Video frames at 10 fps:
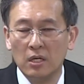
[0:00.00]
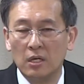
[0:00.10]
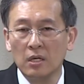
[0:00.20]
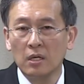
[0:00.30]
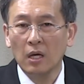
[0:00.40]

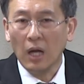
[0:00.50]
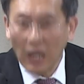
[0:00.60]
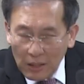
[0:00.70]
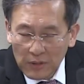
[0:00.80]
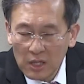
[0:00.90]
So
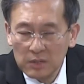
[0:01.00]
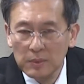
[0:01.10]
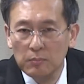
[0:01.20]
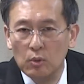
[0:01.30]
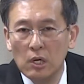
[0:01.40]
Romans
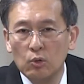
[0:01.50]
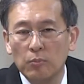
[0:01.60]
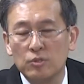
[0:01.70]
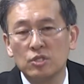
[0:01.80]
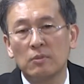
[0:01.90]

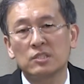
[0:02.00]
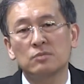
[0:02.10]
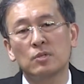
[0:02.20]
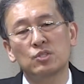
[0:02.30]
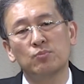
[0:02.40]

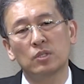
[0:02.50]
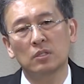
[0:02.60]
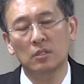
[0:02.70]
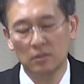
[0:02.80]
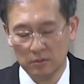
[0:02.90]
11:35,
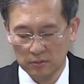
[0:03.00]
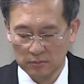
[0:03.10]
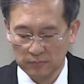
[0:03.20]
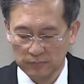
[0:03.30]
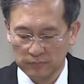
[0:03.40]
we
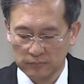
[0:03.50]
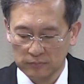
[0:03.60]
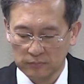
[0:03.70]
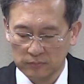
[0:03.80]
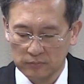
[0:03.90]
must know
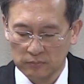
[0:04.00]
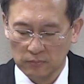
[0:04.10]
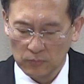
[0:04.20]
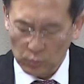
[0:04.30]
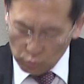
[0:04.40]
this.
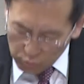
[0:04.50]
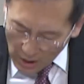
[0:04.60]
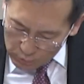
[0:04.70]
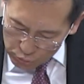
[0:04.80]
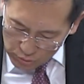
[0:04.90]

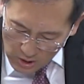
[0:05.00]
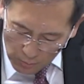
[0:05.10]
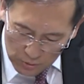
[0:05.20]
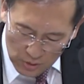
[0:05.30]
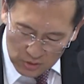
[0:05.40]

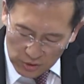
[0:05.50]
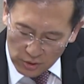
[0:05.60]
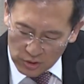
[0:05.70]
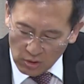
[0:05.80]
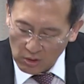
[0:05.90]
Or
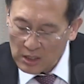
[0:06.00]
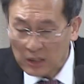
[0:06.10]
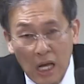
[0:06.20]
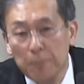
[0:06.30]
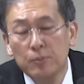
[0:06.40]
who
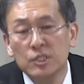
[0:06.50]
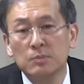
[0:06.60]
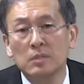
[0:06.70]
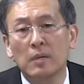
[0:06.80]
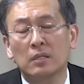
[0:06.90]
has first
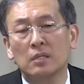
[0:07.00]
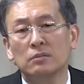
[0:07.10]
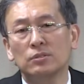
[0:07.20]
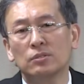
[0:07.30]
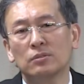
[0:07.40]
given to
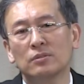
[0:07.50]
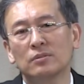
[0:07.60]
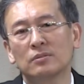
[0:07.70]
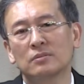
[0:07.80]
him,